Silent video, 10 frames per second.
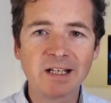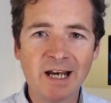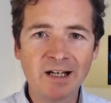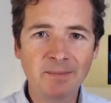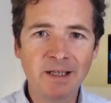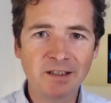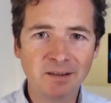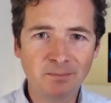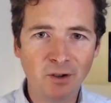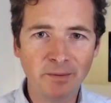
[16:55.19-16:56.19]
Can I make
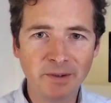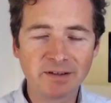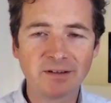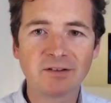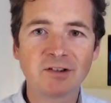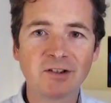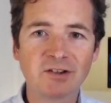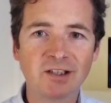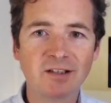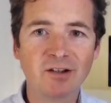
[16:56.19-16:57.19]
an appointment to
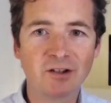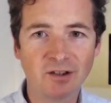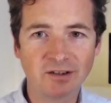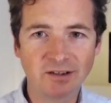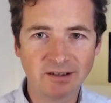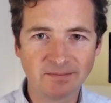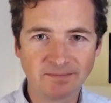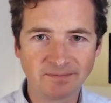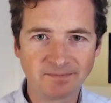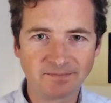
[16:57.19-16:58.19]
see the doctor?